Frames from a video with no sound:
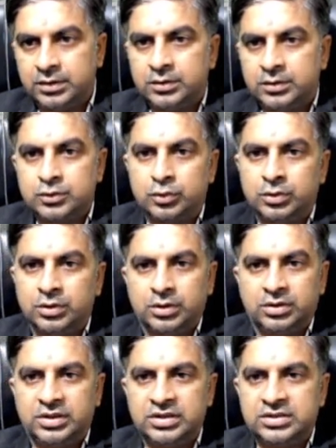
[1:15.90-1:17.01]
So
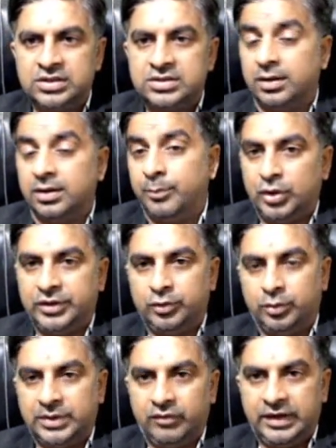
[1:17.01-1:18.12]
this is a
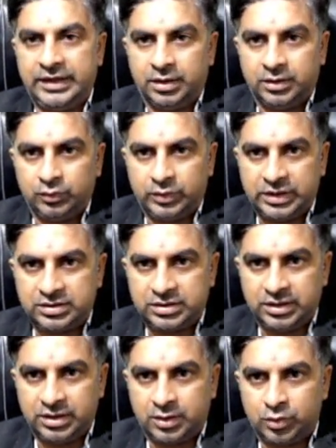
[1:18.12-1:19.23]
polynomial. Why? You can
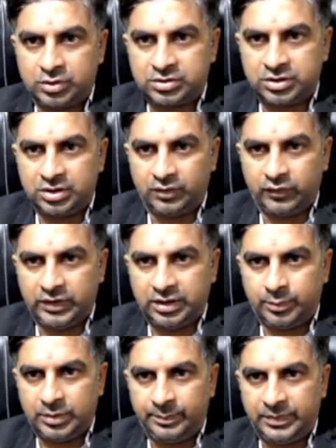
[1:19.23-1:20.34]
say a constant, a
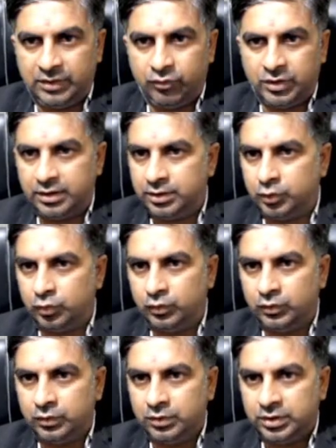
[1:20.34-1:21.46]
variable, power 2.
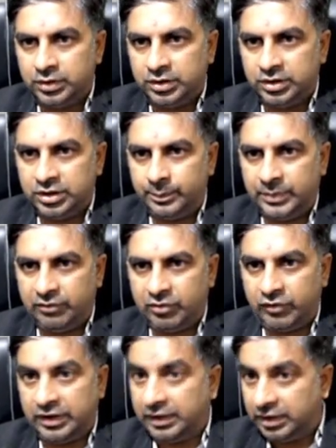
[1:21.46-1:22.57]
Here power
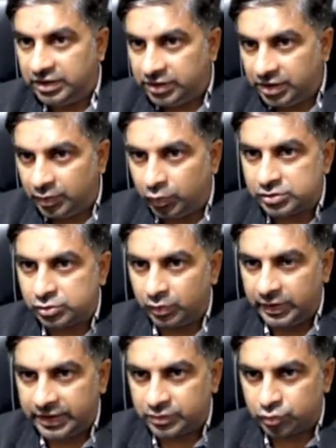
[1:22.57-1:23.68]
1. Here
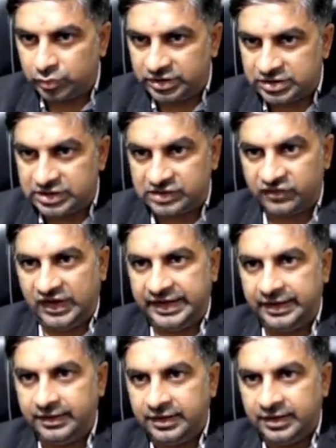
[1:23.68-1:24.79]
also, actually this is
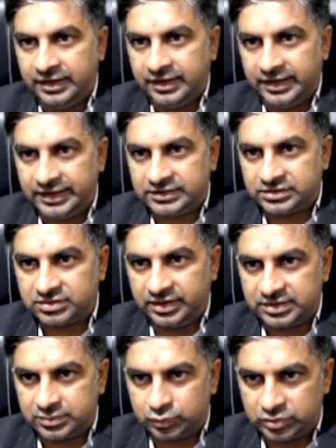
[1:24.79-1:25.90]
5x
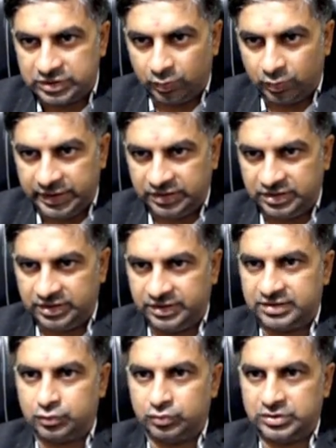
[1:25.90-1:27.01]
raised to 0. Anything
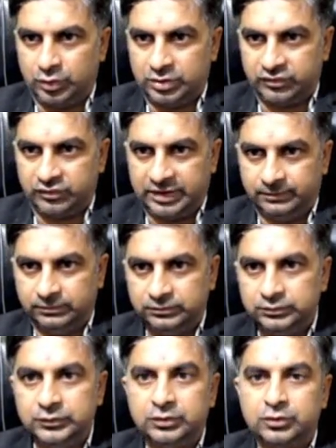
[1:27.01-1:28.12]
raised to 0 is 1.
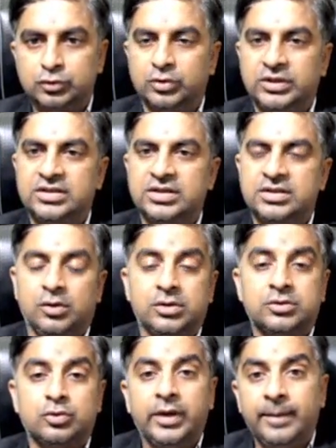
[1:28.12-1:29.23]
So this is
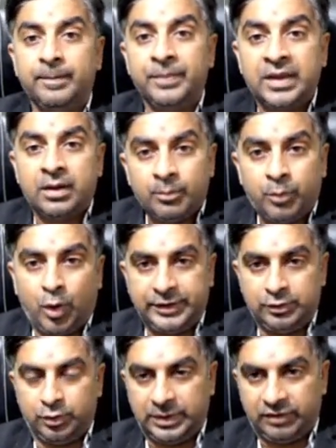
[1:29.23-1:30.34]
also a
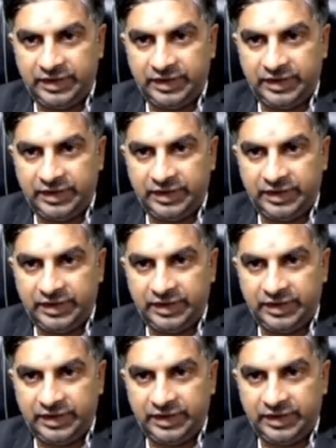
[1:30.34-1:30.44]
polynomial.